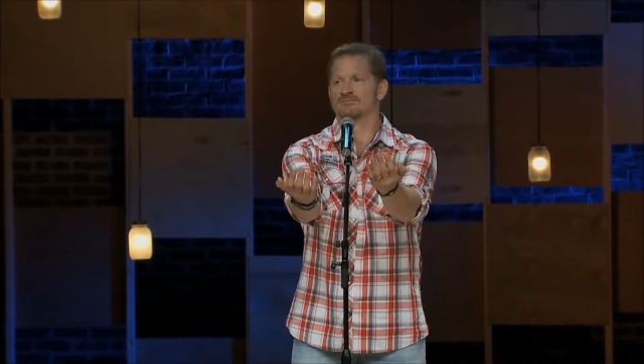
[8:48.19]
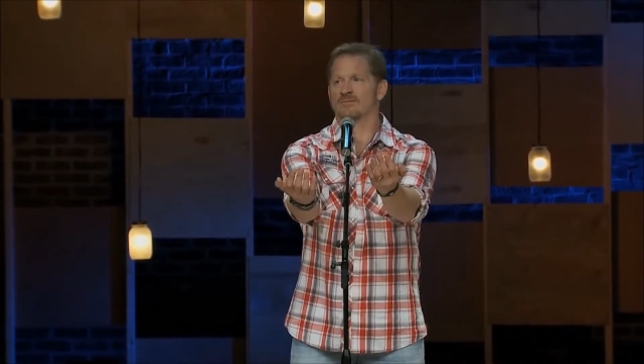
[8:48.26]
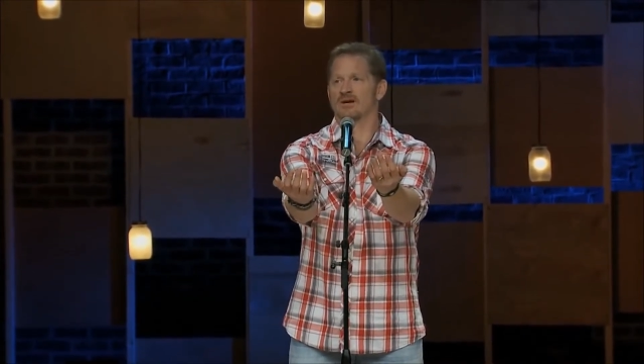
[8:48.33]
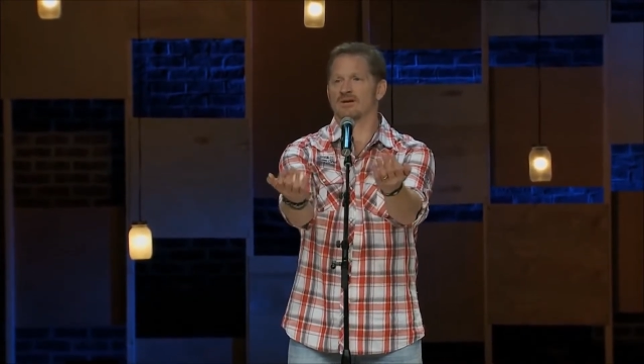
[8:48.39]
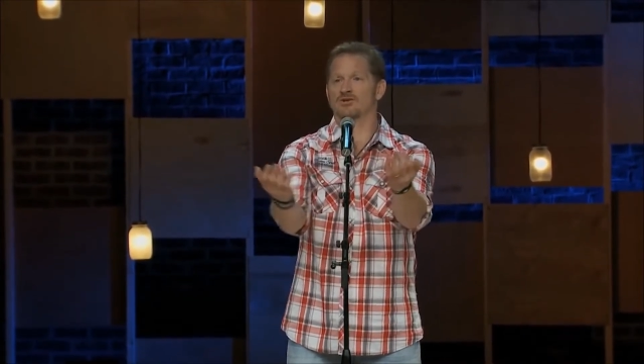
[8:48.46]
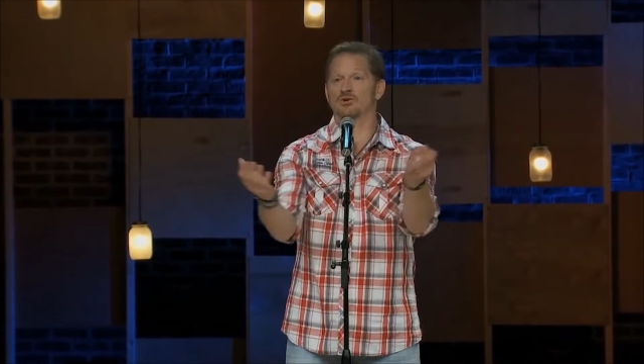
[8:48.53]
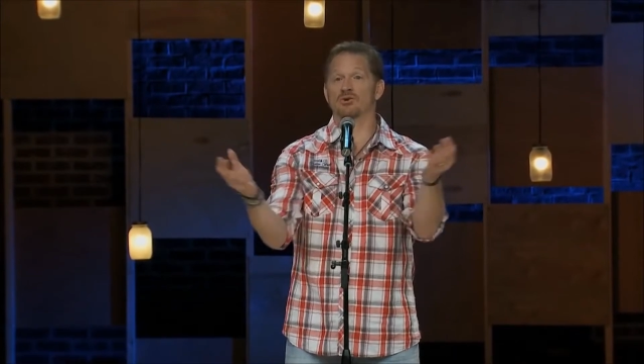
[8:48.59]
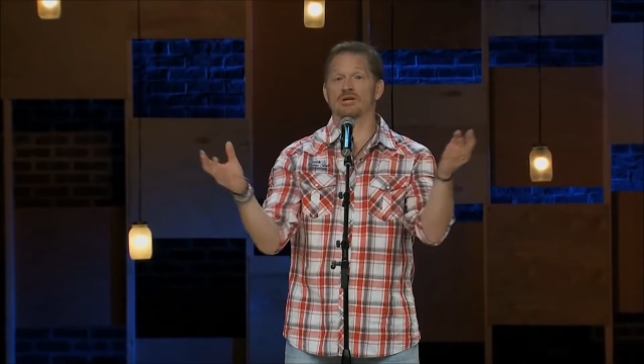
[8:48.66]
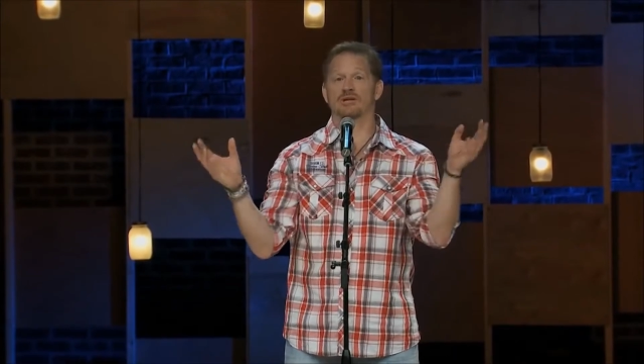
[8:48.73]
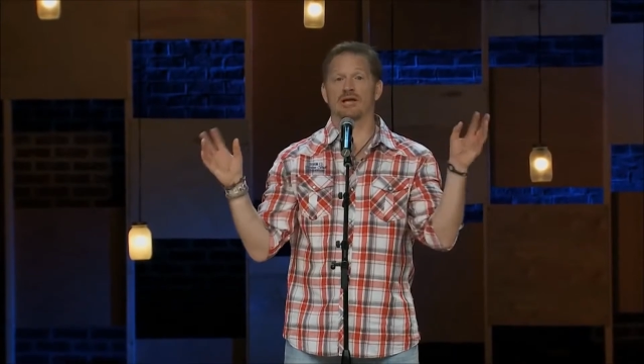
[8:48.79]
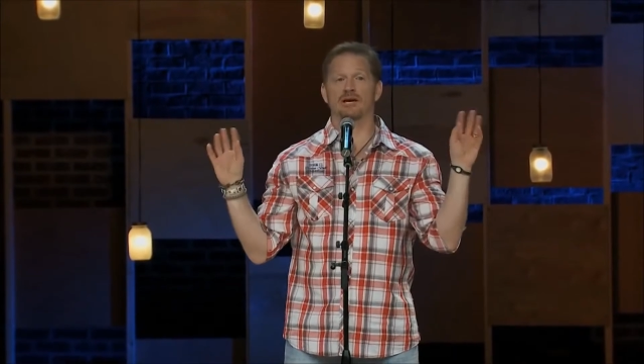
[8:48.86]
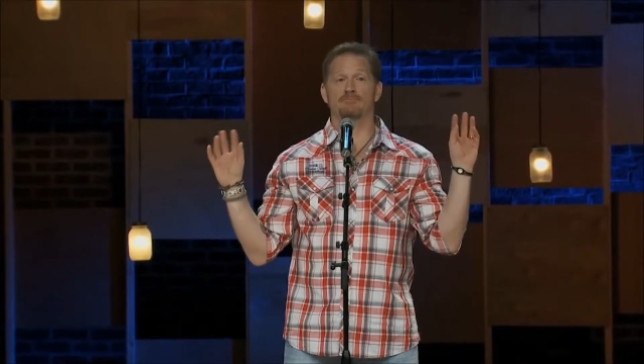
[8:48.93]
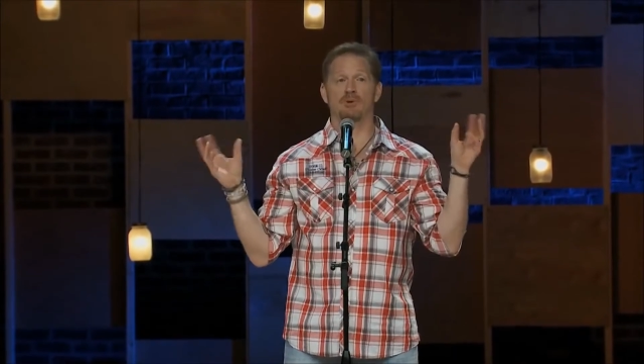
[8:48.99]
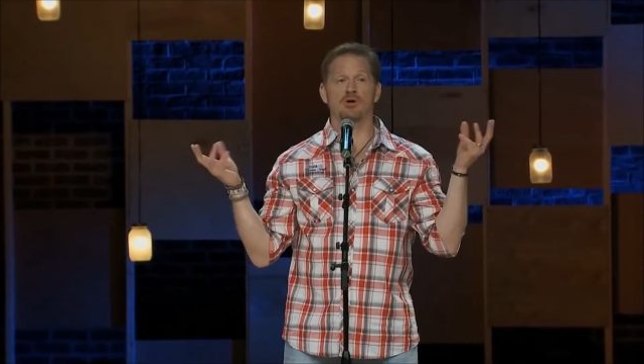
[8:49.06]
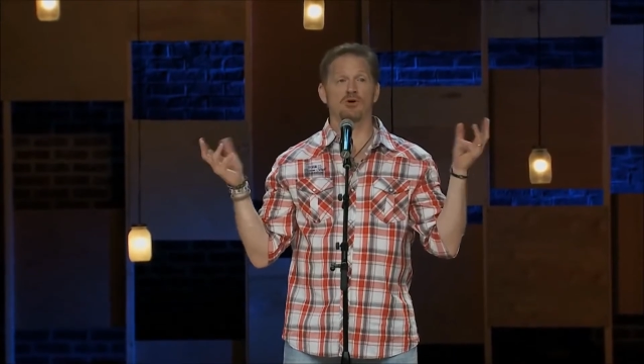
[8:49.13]
Got dueling
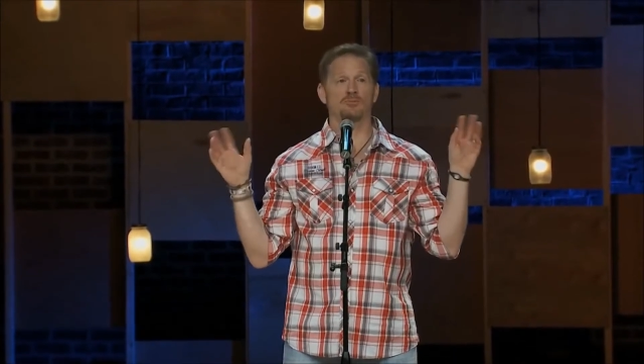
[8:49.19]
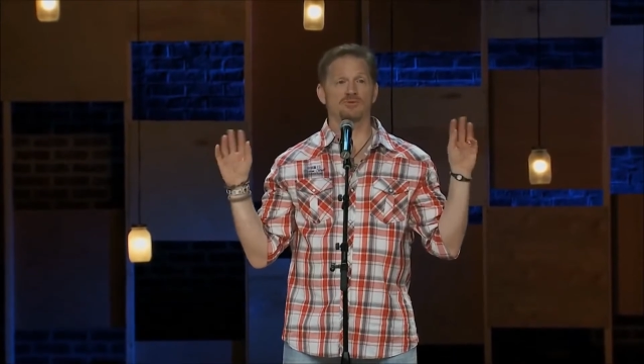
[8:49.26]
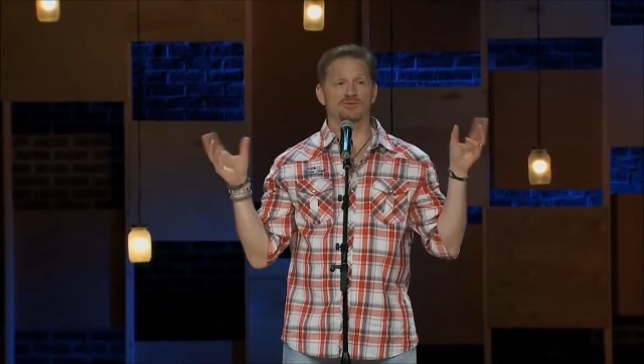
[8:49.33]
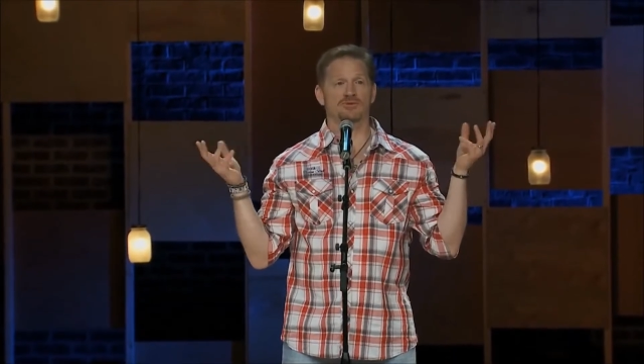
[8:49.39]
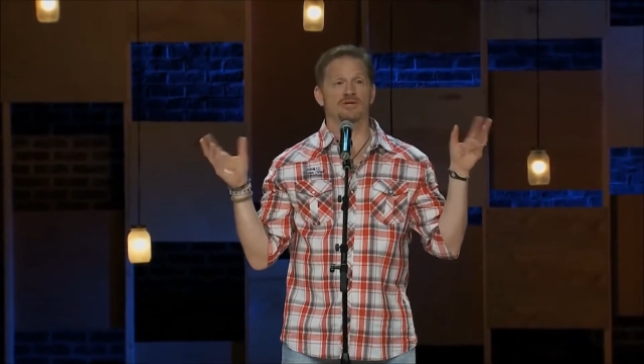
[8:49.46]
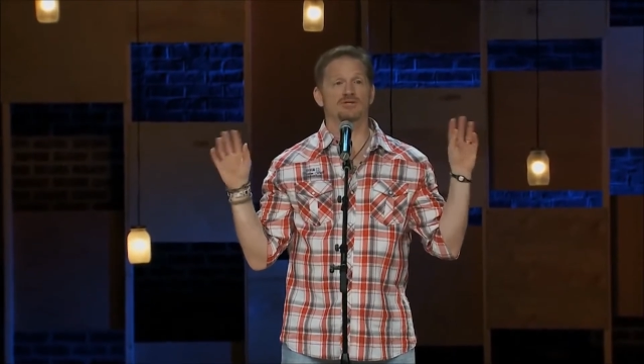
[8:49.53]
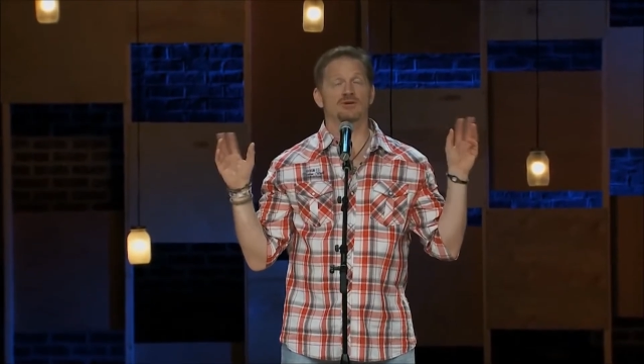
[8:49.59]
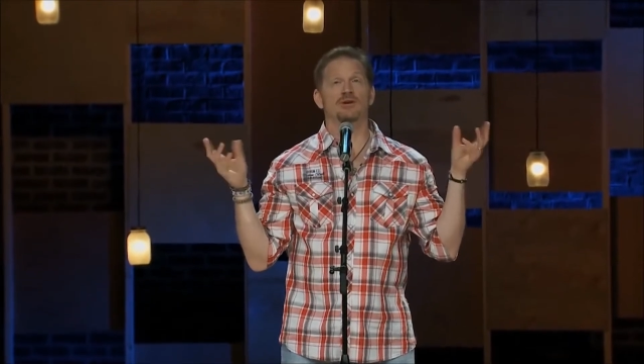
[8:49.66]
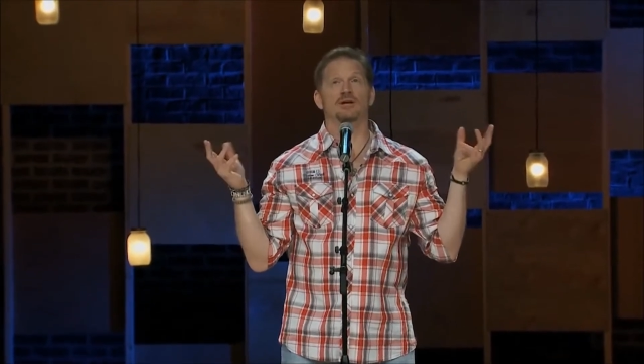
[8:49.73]
light bulbs. That's our